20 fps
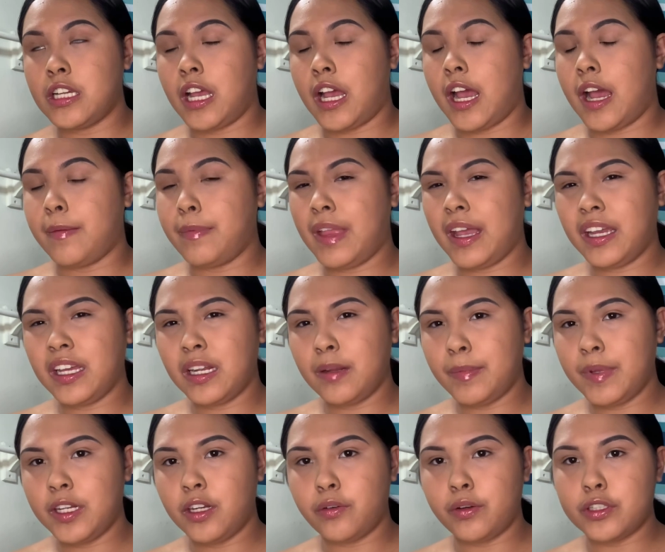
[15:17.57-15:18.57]
I'm not going to be
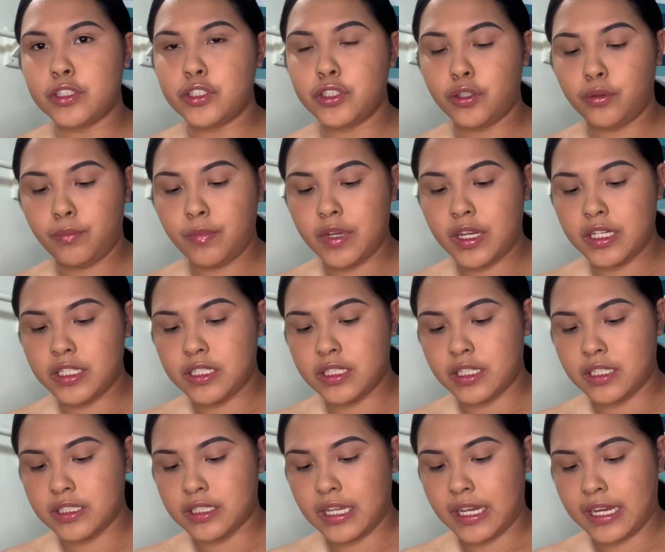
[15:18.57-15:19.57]
doing too much because,
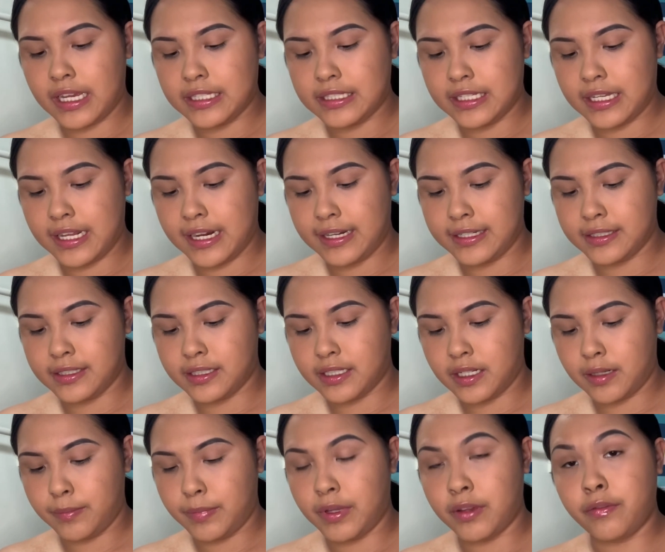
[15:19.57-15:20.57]
like I said, it's going to
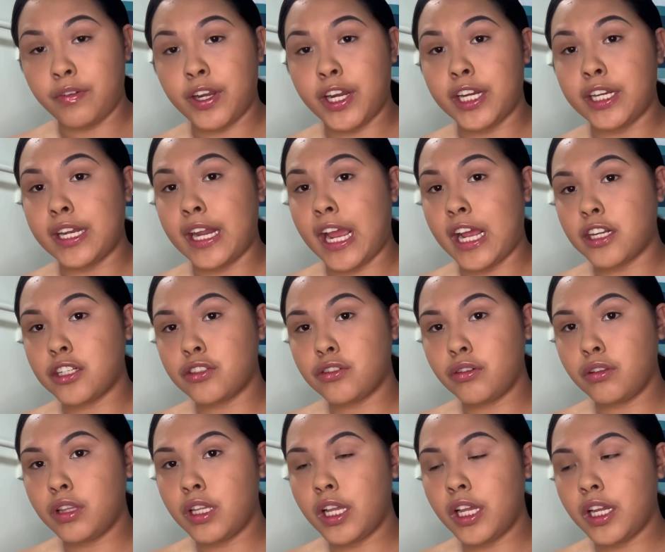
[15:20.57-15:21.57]
be a very natural
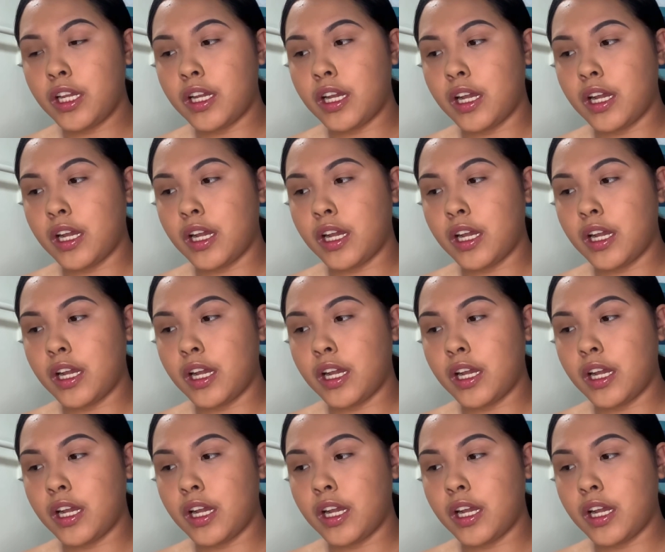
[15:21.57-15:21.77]
look.